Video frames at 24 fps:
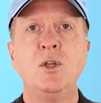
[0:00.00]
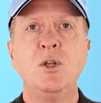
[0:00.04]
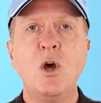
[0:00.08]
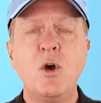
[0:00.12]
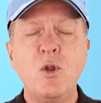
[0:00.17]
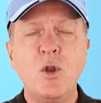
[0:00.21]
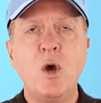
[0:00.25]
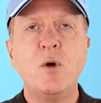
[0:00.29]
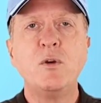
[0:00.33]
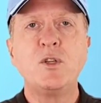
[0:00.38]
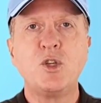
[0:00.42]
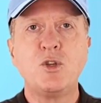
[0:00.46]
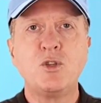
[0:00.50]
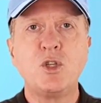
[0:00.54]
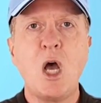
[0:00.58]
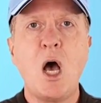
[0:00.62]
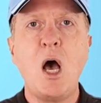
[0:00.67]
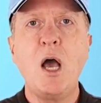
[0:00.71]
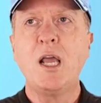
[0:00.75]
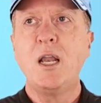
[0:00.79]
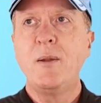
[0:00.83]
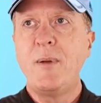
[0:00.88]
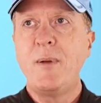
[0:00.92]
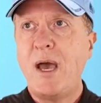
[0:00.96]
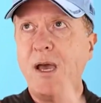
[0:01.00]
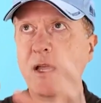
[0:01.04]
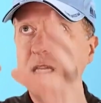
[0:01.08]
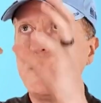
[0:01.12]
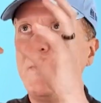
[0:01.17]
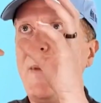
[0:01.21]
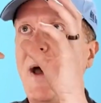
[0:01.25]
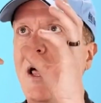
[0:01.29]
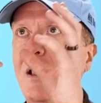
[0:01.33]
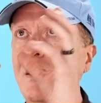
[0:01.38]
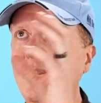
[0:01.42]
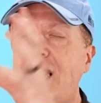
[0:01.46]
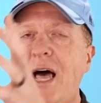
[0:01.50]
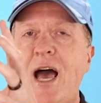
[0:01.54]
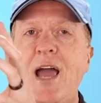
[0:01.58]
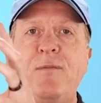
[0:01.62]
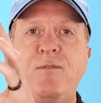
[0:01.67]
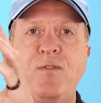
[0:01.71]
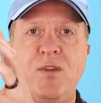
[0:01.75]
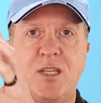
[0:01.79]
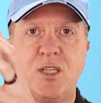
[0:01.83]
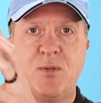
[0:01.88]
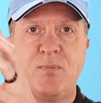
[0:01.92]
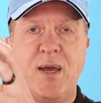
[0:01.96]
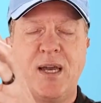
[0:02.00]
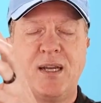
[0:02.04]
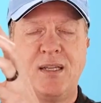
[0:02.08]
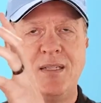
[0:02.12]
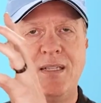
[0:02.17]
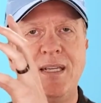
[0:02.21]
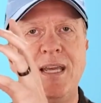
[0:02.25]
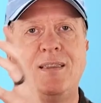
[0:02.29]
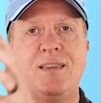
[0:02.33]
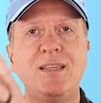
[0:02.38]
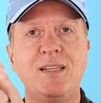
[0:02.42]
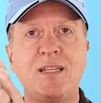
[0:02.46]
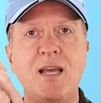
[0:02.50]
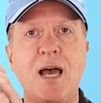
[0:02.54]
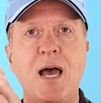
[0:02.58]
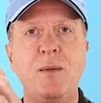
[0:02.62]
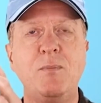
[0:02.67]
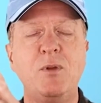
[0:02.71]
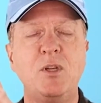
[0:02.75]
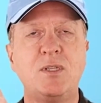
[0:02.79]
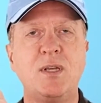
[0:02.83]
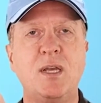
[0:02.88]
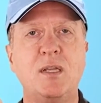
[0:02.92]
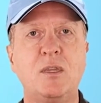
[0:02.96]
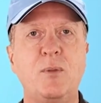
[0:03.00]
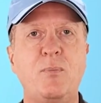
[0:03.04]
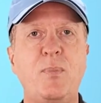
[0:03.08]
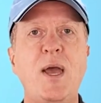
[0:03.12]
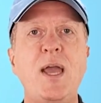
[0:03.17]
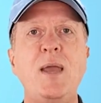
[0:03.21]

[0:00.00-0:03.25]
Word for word: You don't know what you're talking about. It's about life expectancy at the time you take the